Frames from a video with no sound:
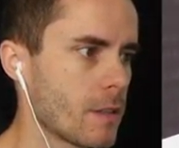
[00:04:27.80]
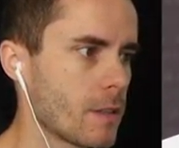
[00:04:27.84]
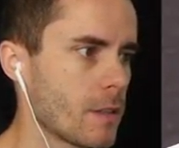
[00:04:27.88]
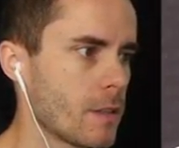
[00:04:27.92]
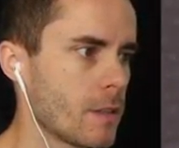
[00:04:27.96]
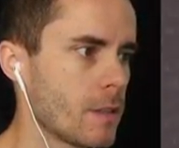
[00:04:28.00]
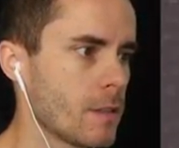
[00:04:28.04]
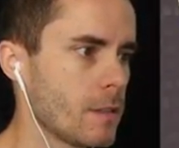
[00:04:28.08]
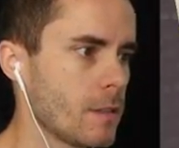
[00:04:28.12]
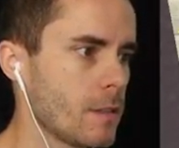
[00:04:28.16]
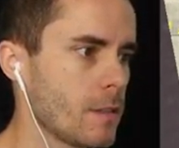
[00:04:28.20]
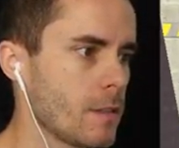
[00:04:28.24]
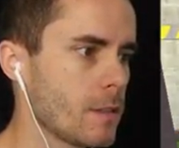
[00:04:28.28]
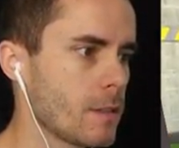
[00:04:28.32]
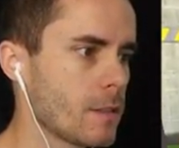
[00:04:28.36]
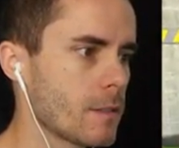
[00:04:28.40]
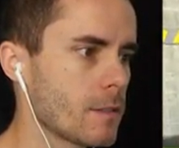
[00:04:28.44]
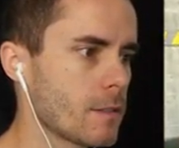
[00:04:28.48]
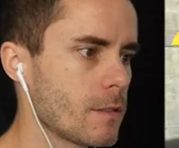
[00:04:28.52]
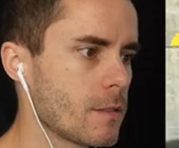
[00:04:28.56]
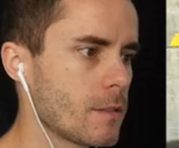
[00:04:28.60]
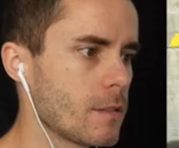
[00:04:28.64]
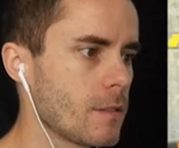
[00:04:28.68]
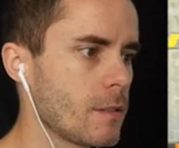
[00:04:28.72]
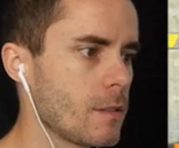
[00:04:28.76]

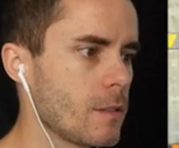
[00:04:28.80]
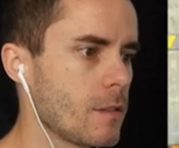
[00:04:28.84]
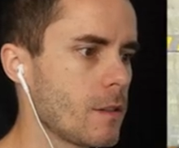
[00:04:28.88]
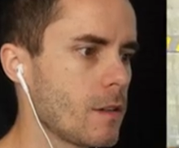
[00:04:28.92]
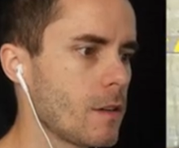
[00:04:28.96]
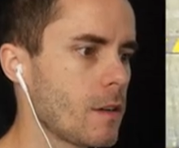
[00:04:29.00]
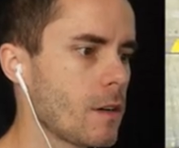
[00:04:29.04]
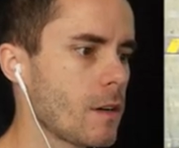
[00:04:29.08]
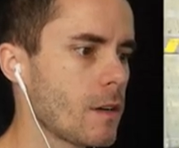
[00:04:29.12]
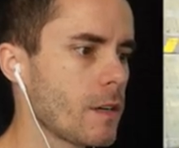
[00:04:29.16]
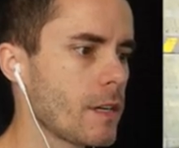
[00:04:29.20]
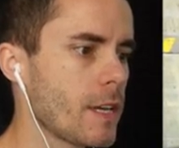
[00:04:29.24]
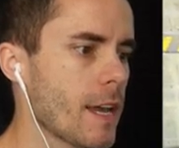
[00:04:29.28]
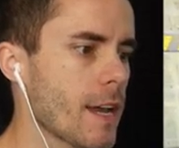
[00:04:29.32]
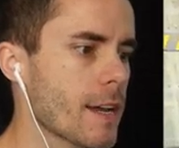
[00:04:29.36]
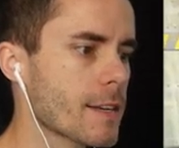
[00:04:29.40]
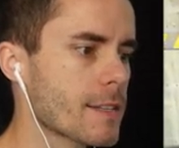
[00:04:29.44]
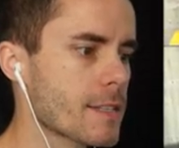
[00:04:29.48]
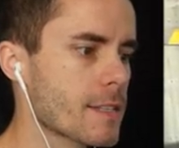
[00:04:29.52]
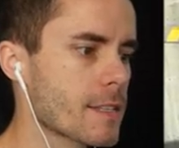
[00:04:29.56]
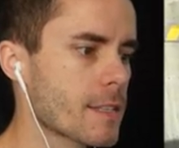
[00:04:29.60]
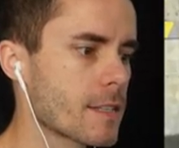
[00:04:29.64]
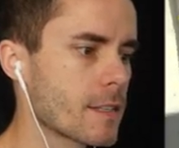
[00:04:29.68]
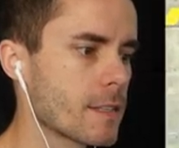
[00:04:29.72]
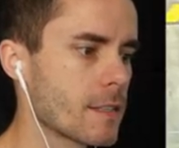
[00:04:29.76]
Oh,
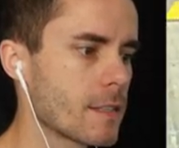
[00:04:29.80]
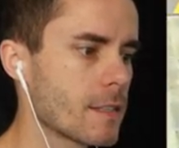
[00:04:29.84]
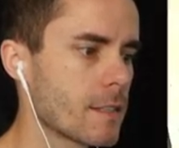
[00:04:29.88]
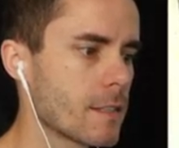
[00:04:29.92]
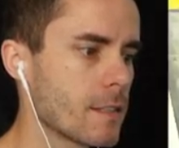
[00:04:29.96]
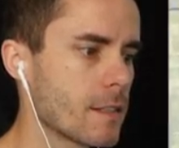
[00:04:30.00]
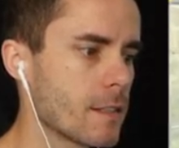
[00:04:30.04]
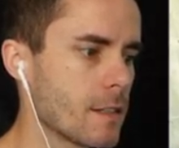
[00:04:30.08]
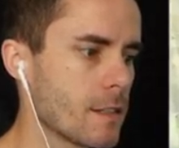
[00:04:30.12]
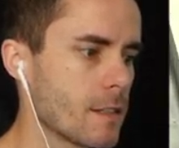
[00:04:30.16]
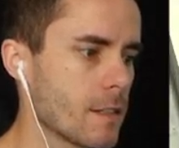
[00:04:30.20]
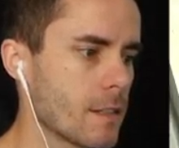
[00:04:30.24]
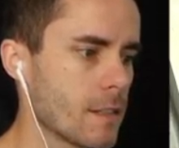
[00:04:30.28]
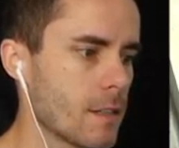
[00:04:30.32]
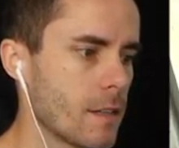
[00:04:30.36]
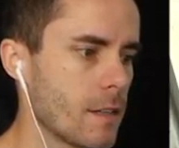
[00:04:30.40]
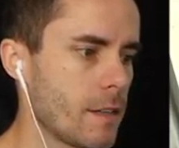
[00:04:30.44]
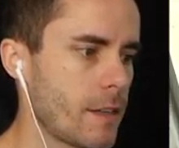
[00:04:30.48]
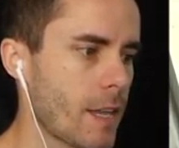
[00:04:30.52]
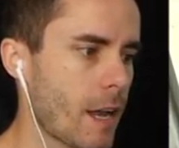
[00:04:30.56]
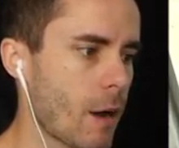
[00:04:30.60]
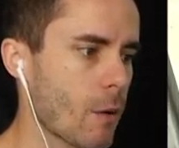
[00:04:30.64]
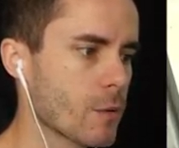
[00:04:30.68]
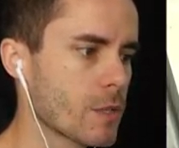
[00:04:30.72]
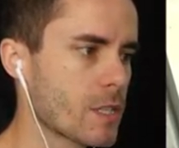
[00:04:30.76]
yes.
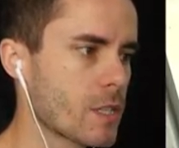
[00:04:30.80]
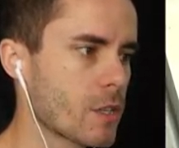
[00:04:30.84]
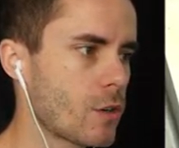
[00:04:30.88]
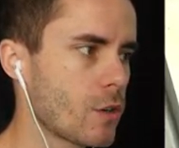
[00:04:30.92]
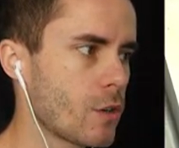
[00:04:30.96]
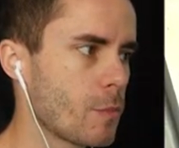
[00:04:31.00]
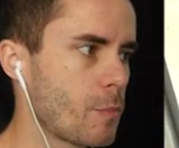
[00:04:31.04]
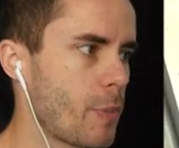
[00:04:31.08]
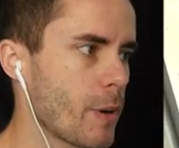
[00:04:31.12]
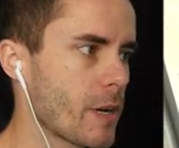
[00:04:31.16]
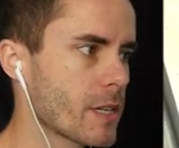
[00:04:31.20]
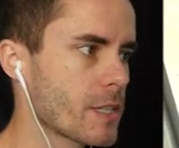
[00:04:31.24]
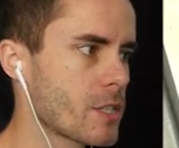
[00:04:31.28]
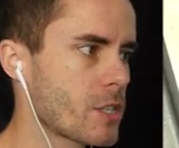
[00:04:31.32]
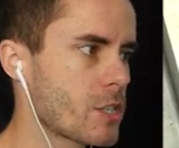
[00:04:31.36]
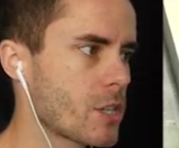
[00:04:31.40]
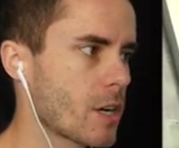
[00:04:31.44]
That was a good bus